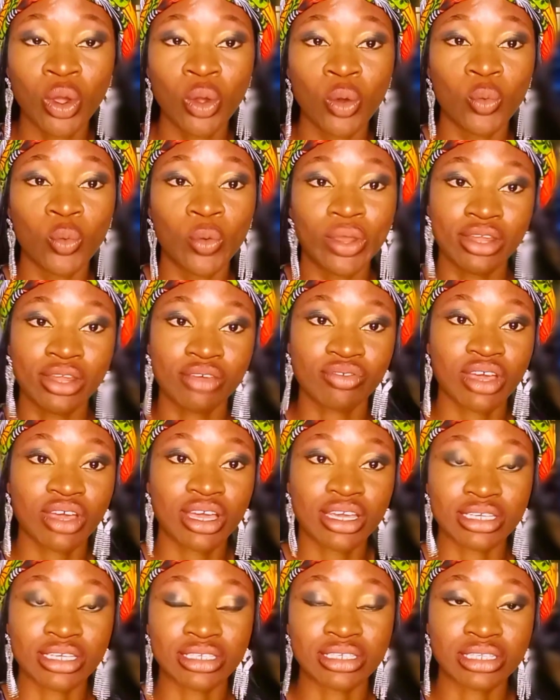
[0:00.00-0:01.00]

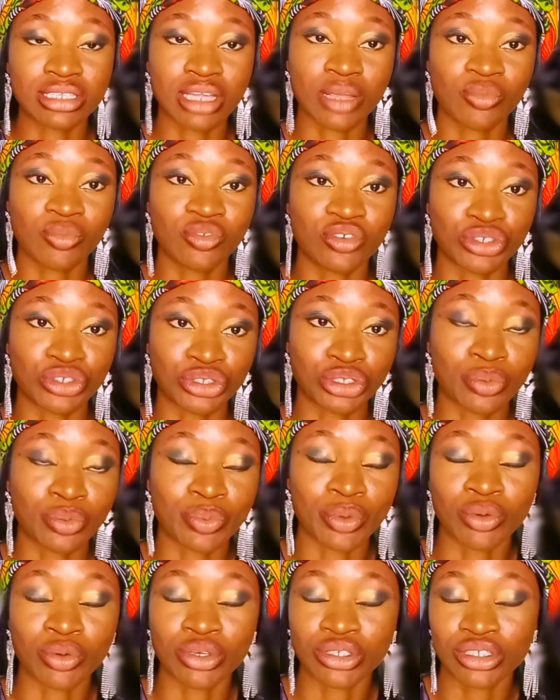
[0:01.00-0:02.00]
Whenever it's time for
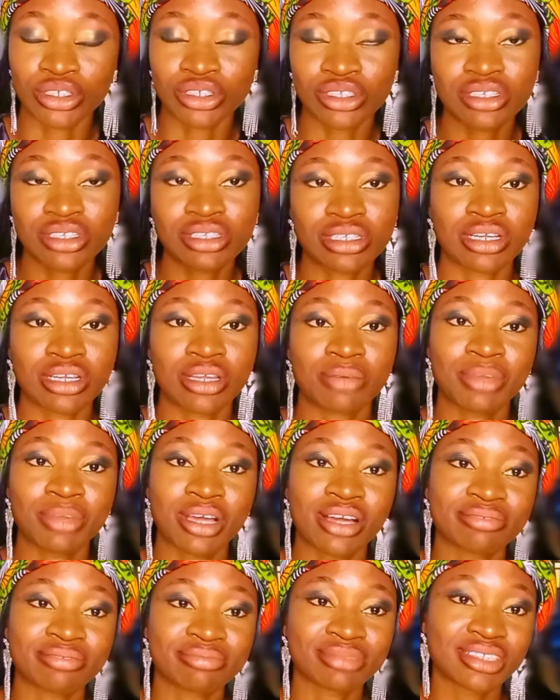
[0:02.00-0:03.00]
shopping, once you just tell them,
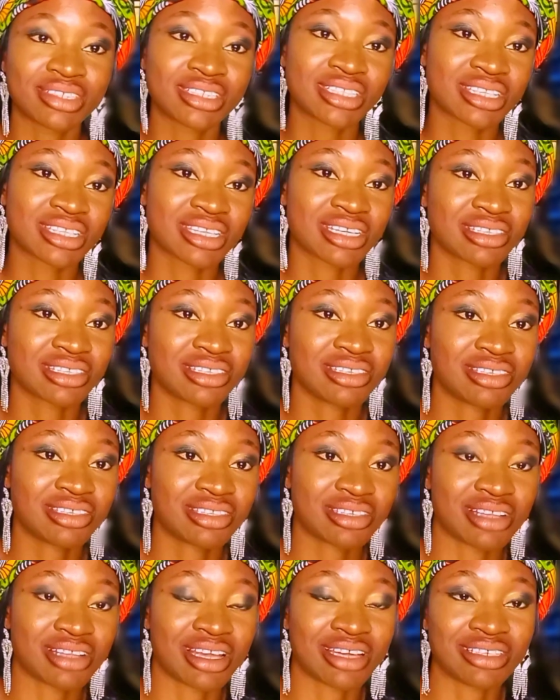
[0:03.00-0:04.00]
ah, there's this
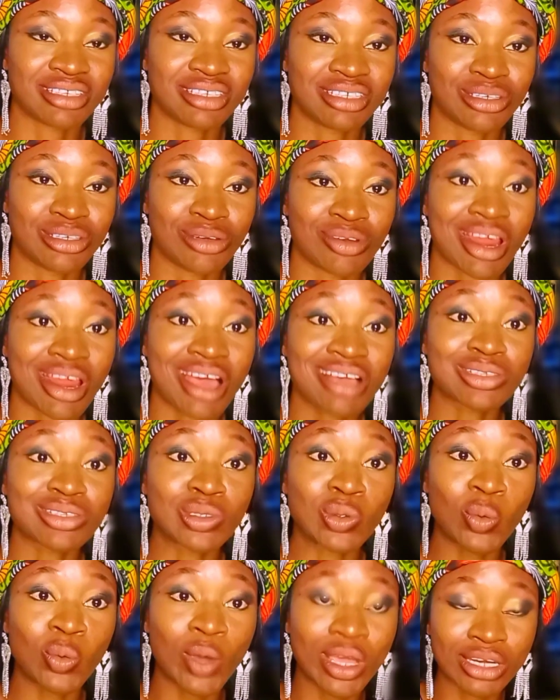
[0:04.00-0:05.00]
thing I need, that's
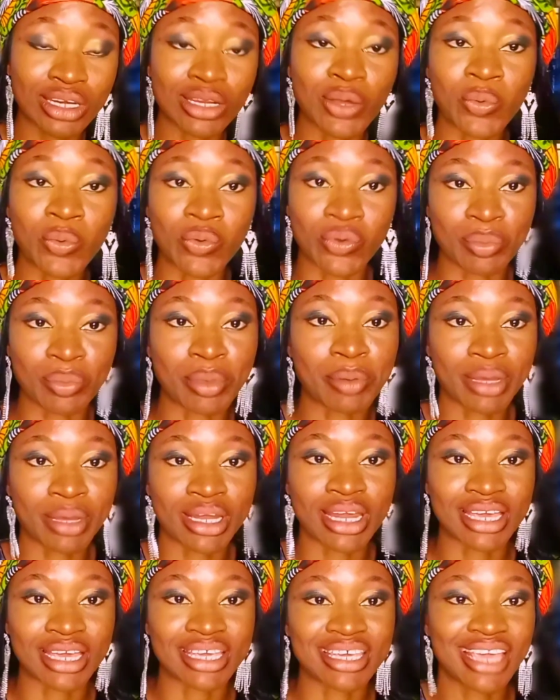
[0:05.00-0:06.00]
when they will remember
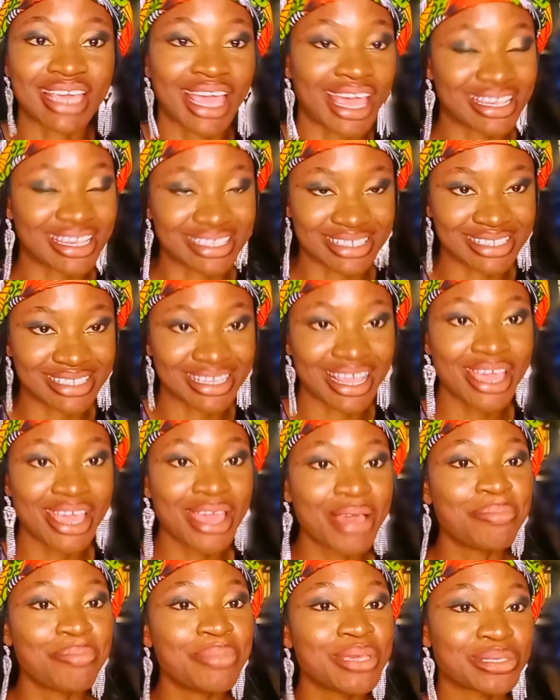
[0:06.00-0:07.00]
that, yes,
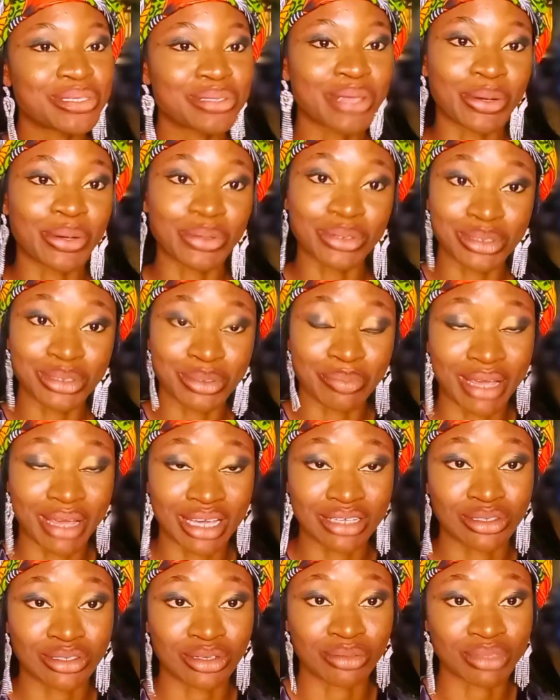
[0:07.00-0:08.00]
me too, I want to buy
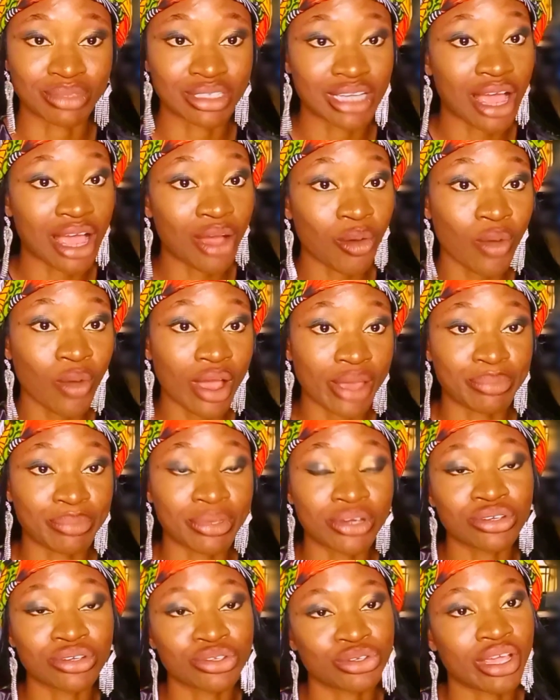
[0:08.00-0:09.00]
something. And why?
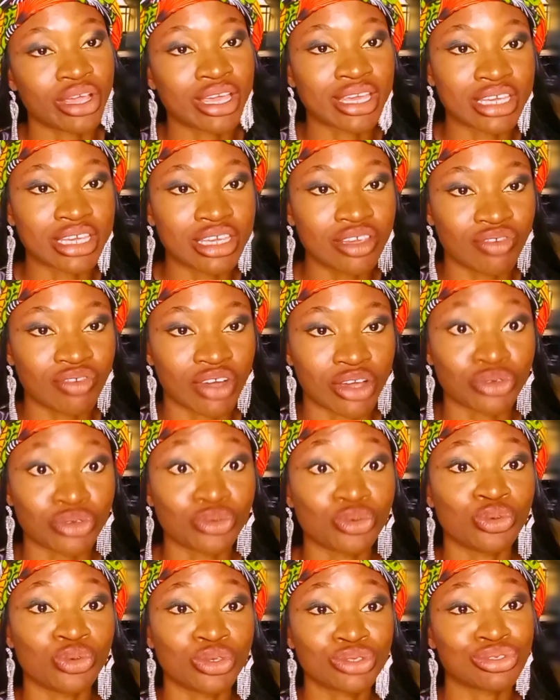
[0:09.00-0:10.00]
Because you are a giver,
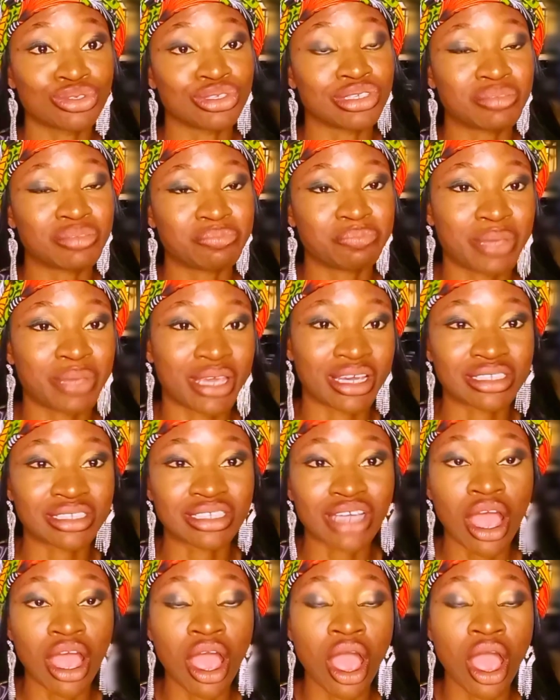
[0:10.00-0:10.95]
you want to spend